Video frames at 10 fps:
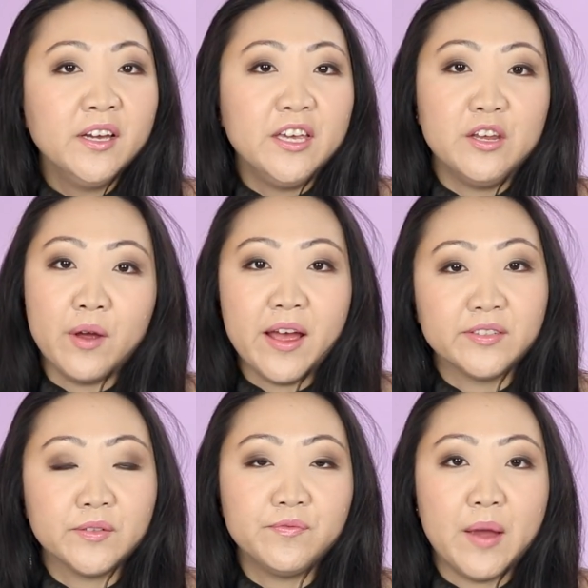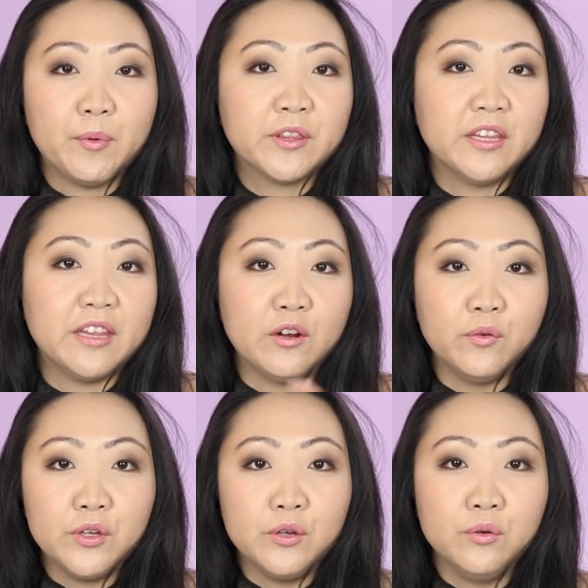you know, have some fabric that they
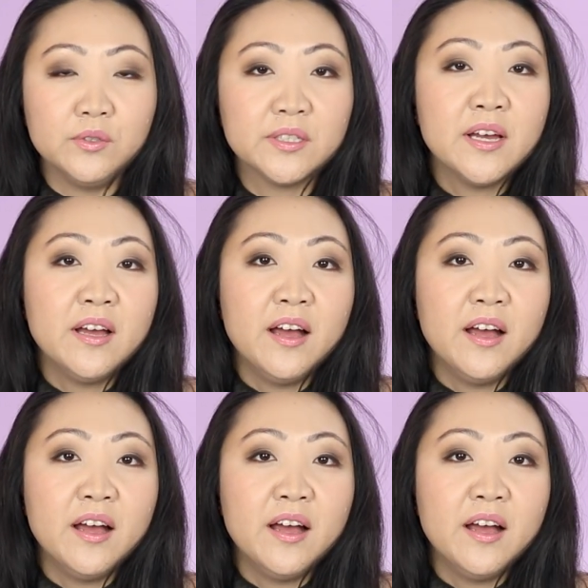don't use.